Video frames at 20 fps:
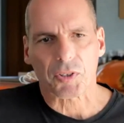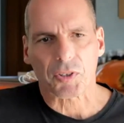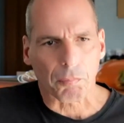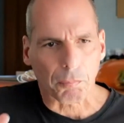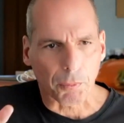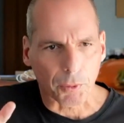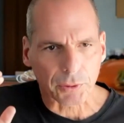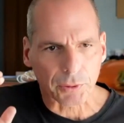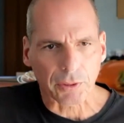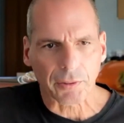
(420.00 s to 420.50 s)

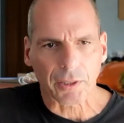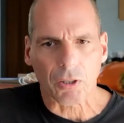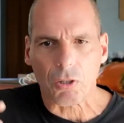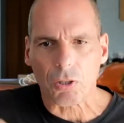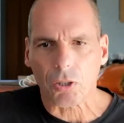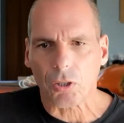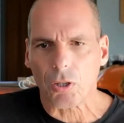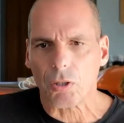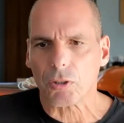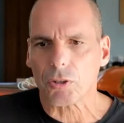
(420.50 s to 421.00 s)
supported the
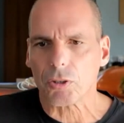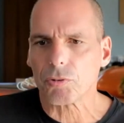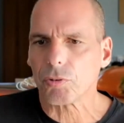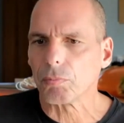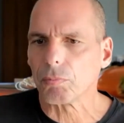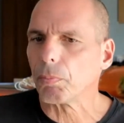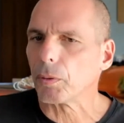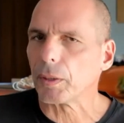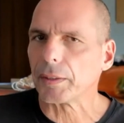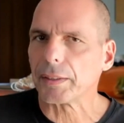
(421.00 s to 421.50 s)
Hong Kong
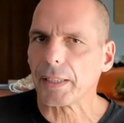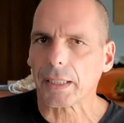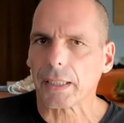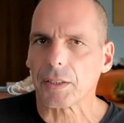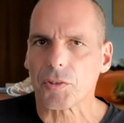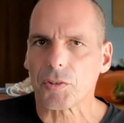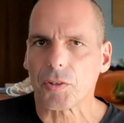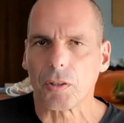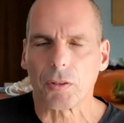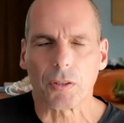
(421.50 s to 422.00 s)

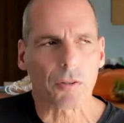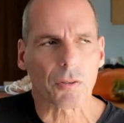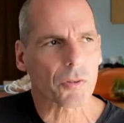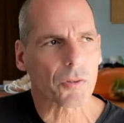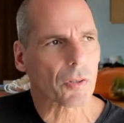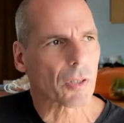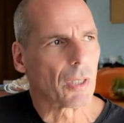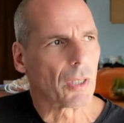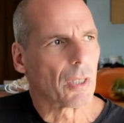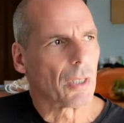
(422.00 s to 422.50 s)
Polytechnic
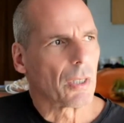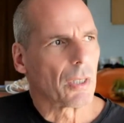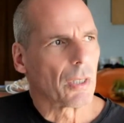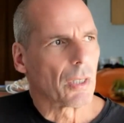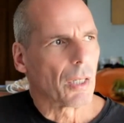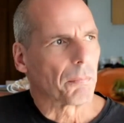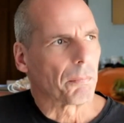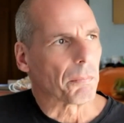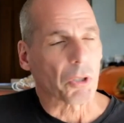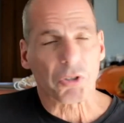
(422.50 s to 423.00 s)
students,
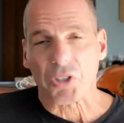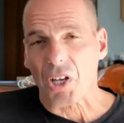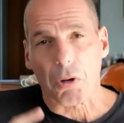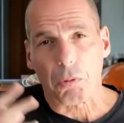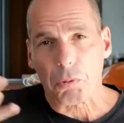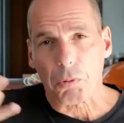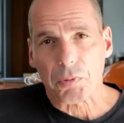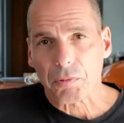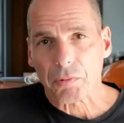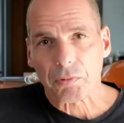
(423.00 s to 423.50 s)
because I
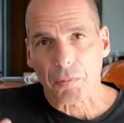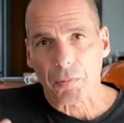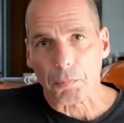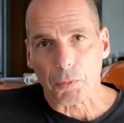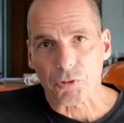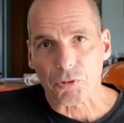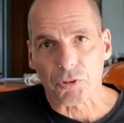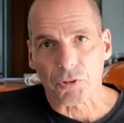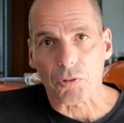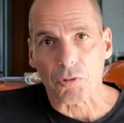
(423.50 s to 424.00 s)
always
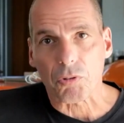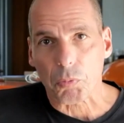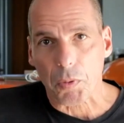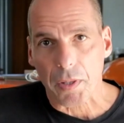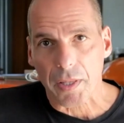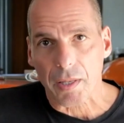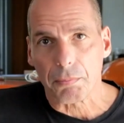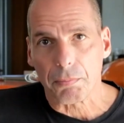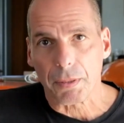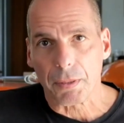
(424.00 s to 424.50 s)
support students
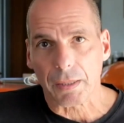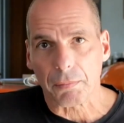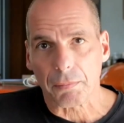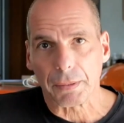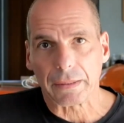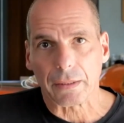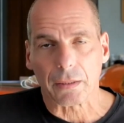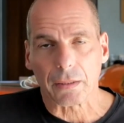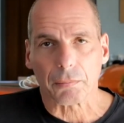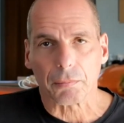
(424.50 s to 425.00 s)
when they're being
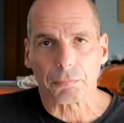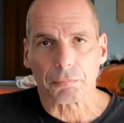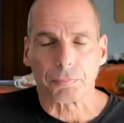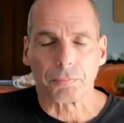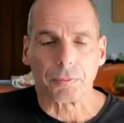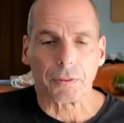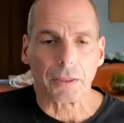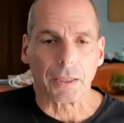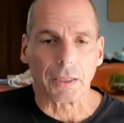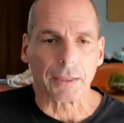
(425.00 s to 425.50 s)
beaten up
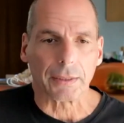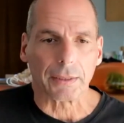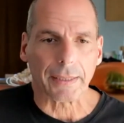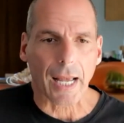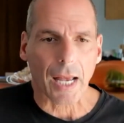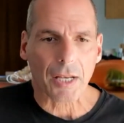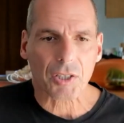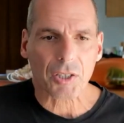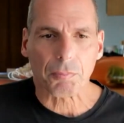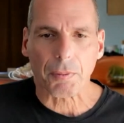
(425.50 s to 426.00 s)
and
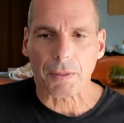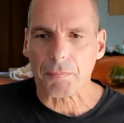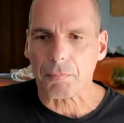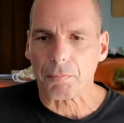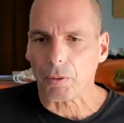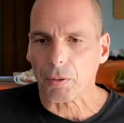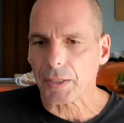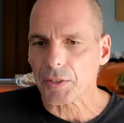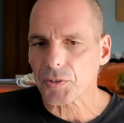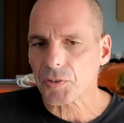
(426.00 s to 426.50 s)
gassed by the
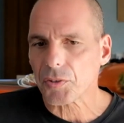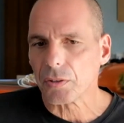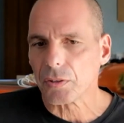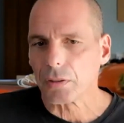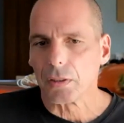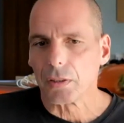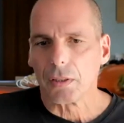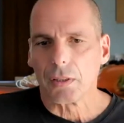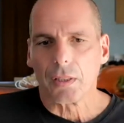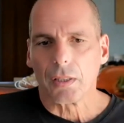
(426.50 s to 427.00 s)
police.
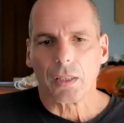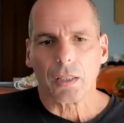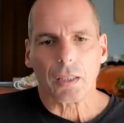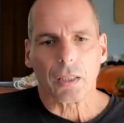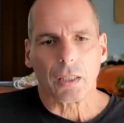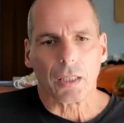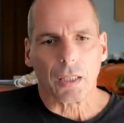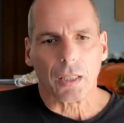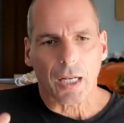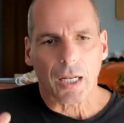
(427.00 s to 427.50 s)

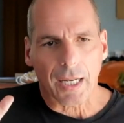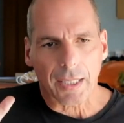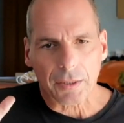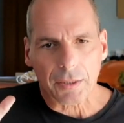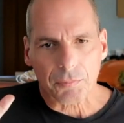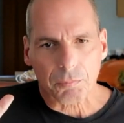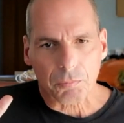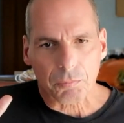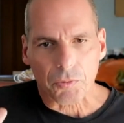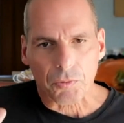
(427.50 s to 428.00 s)

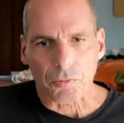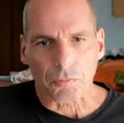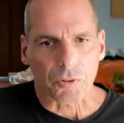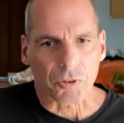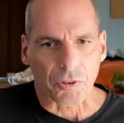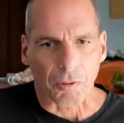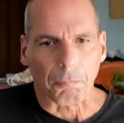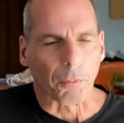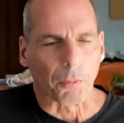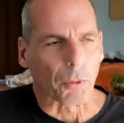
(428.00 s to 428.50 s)
I
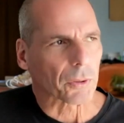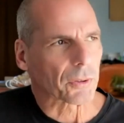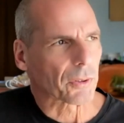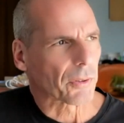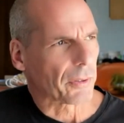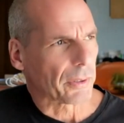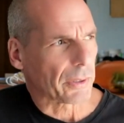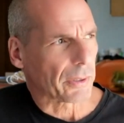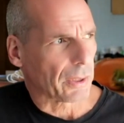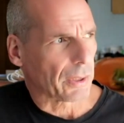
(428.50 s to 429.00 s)
support
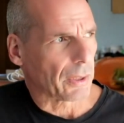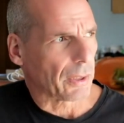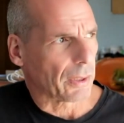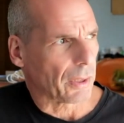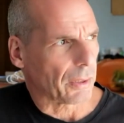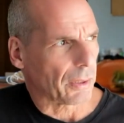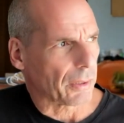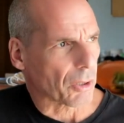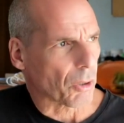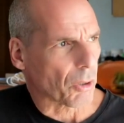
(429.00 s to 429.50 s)

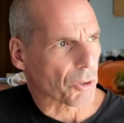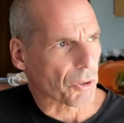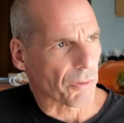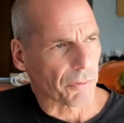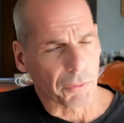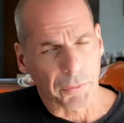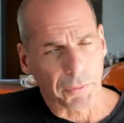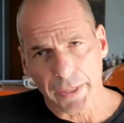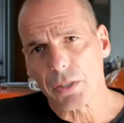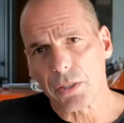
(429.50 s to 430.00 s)
the cause of
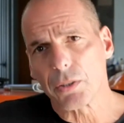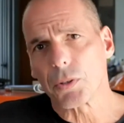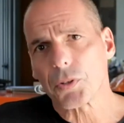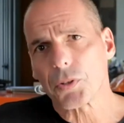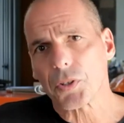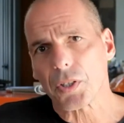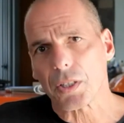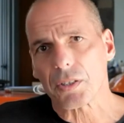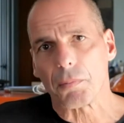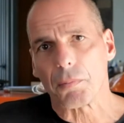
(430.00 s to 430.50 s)
the
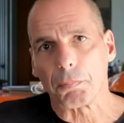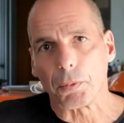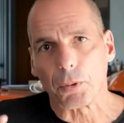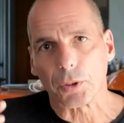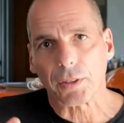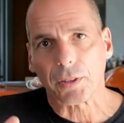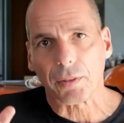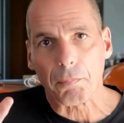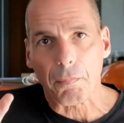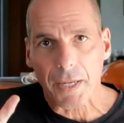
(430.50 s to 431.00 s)
Uyghurs. I
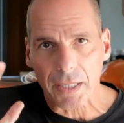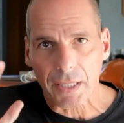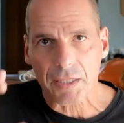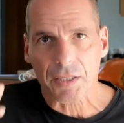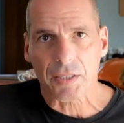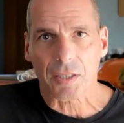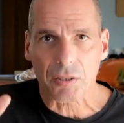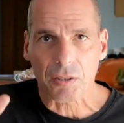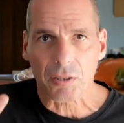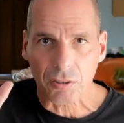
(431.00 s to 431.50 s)
support the
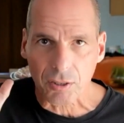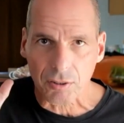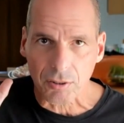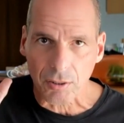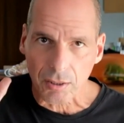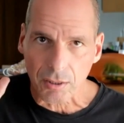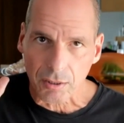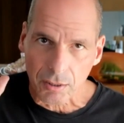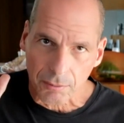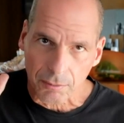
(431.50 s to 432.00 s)
Marxist
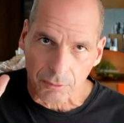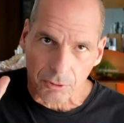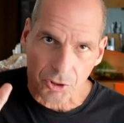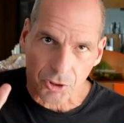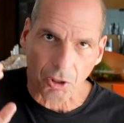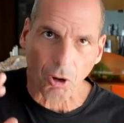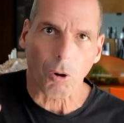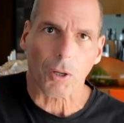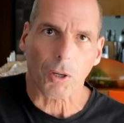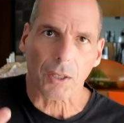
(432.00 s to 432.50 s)

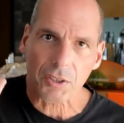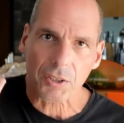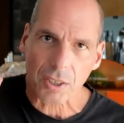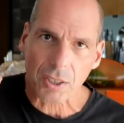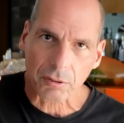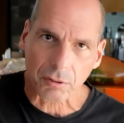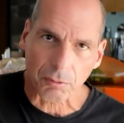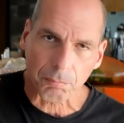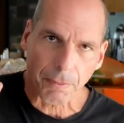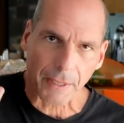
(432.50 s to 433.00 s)
scholars
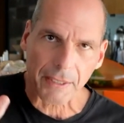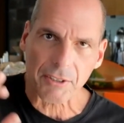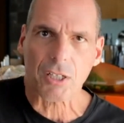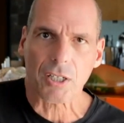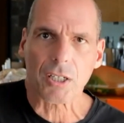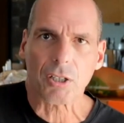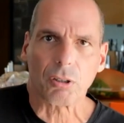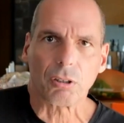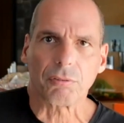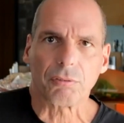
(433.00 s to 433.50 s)
at the
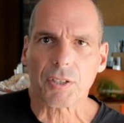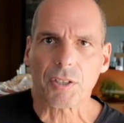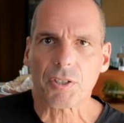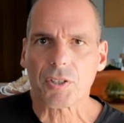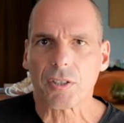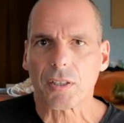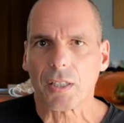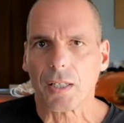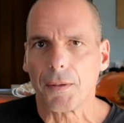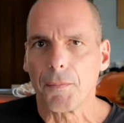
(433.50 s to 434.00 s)
Beijing
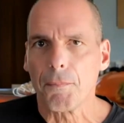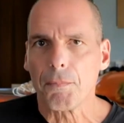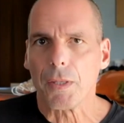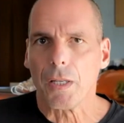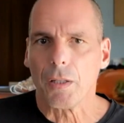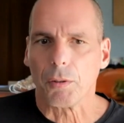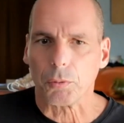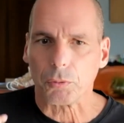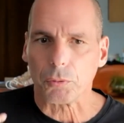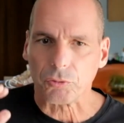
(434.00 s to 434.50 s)
University
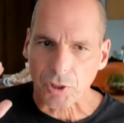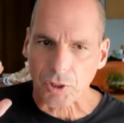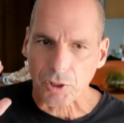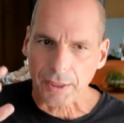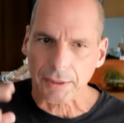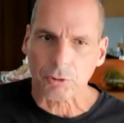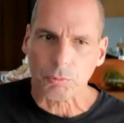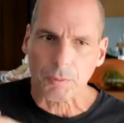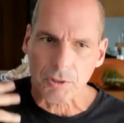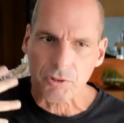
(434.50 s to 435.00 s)
who
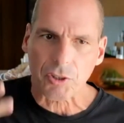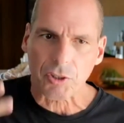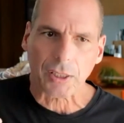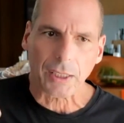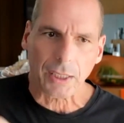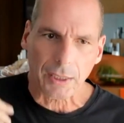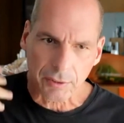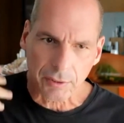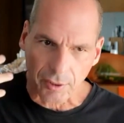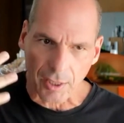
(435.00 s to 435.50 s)
tried to
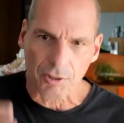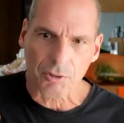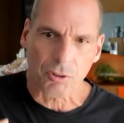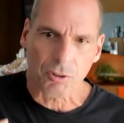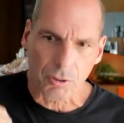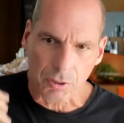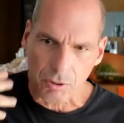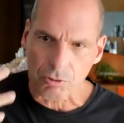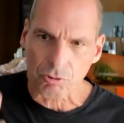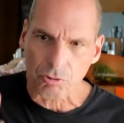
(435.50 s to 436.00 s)
educate trade
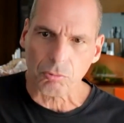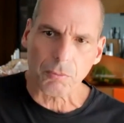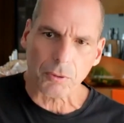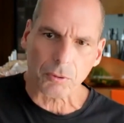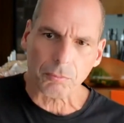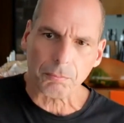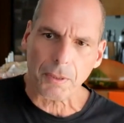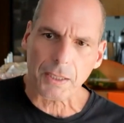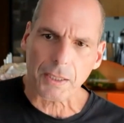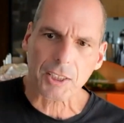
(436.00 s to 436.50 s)
unions to
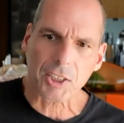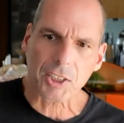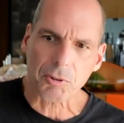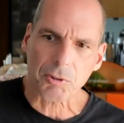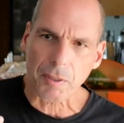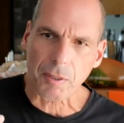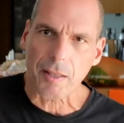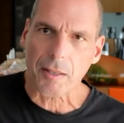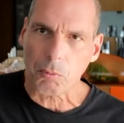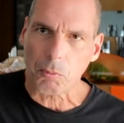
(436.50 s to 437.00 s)
more Marxism
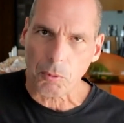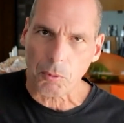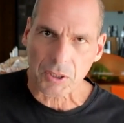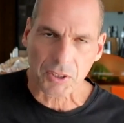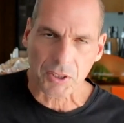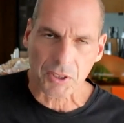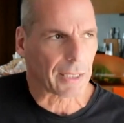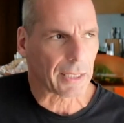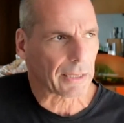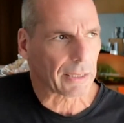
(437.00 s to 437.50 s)
and they were
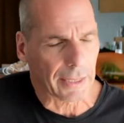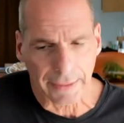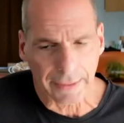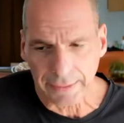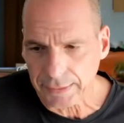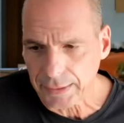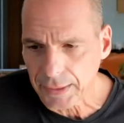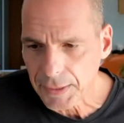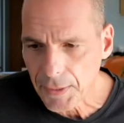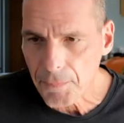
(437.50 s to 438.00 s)

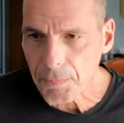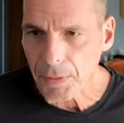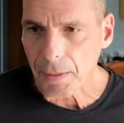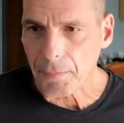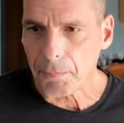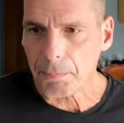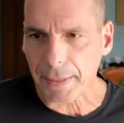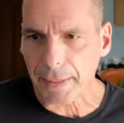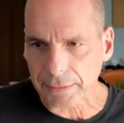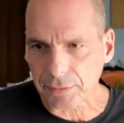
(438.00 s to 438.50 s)
sidelined.
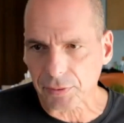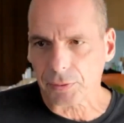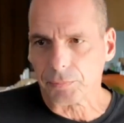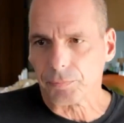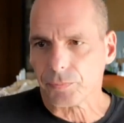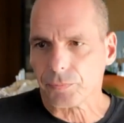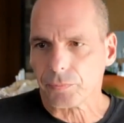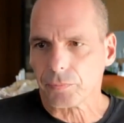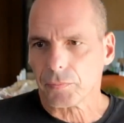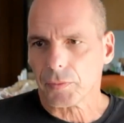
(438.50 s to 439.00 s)
But
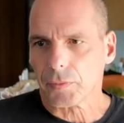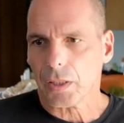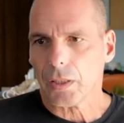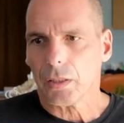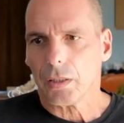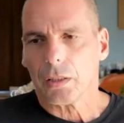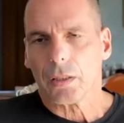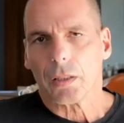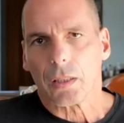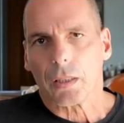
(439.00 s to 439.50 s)

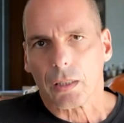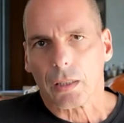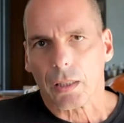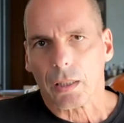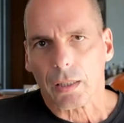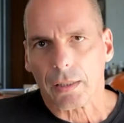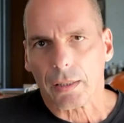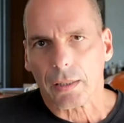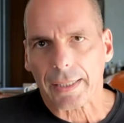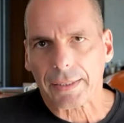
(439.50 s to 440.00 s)

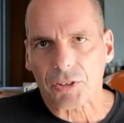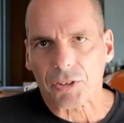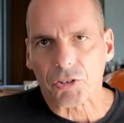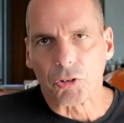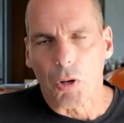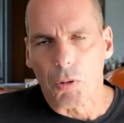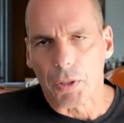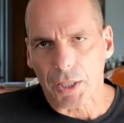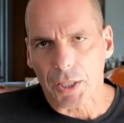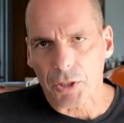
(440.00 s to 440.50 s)
that is
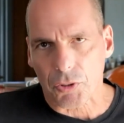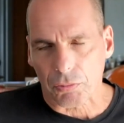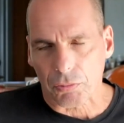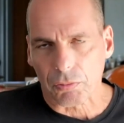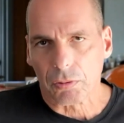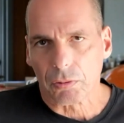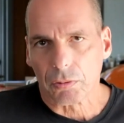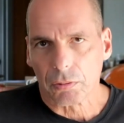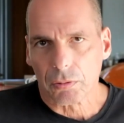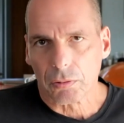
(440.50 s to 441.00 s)
no reason
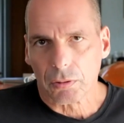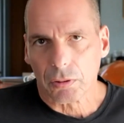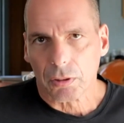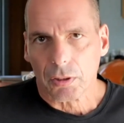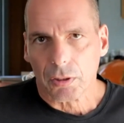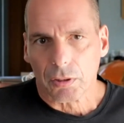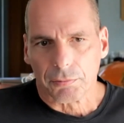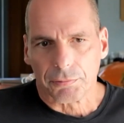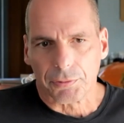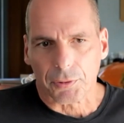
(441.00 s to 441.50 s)

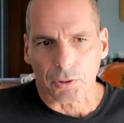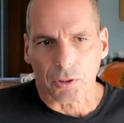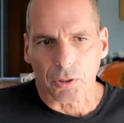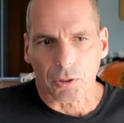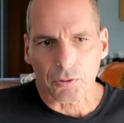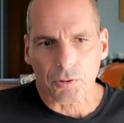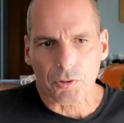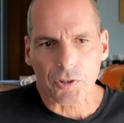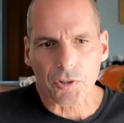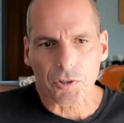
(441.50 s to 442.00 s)
for
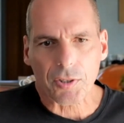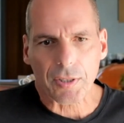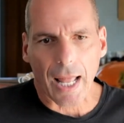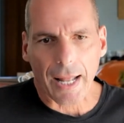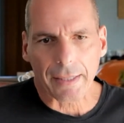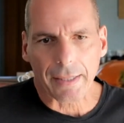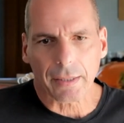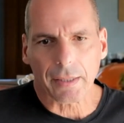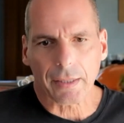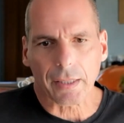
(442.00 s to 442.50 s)
not
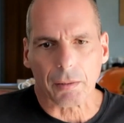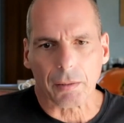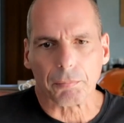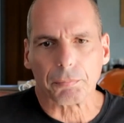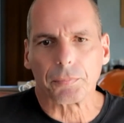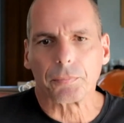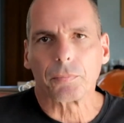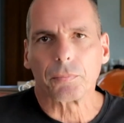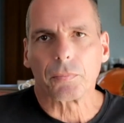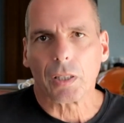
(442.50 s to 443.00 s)
standing
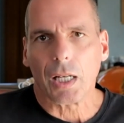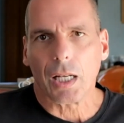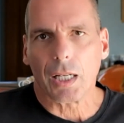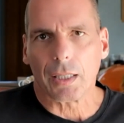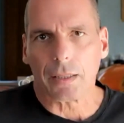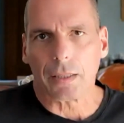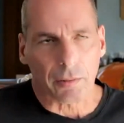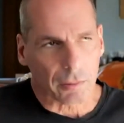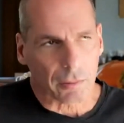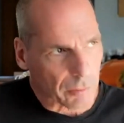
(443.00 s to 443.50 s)
up
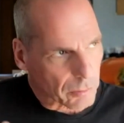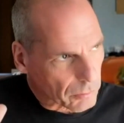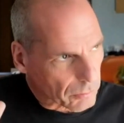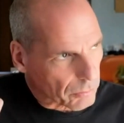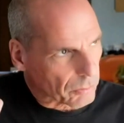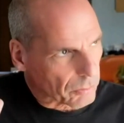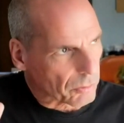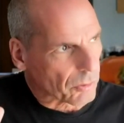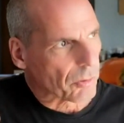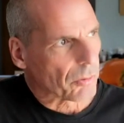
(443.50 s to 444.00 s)
and
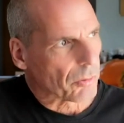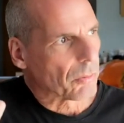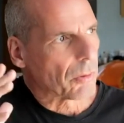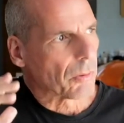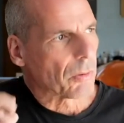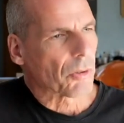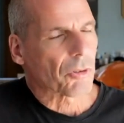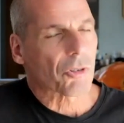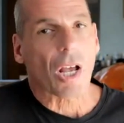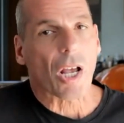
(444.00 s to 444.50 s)

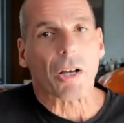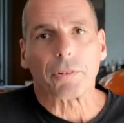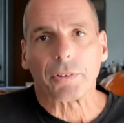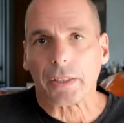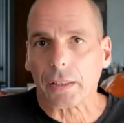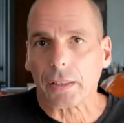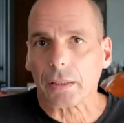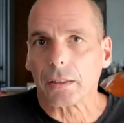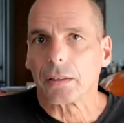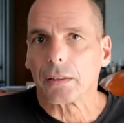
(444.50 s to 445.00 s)

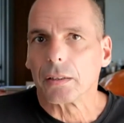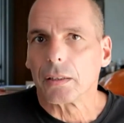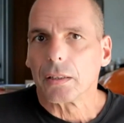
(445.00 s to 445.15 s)
shouting